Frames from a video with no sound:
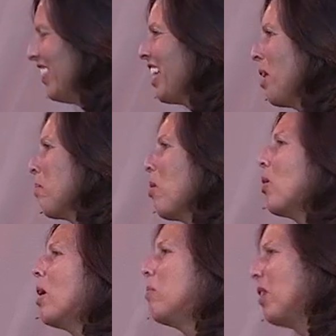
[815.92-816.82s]
that kind of
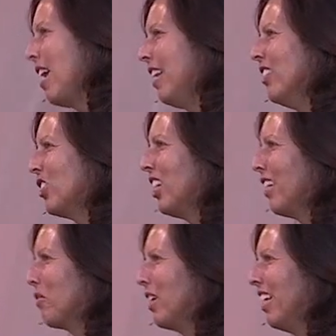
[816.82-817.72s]
broke up the energy
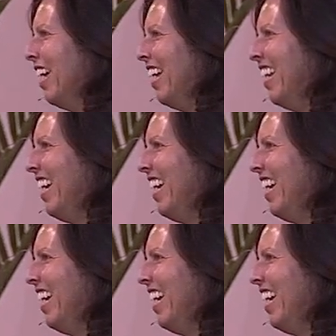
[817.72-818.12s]
of the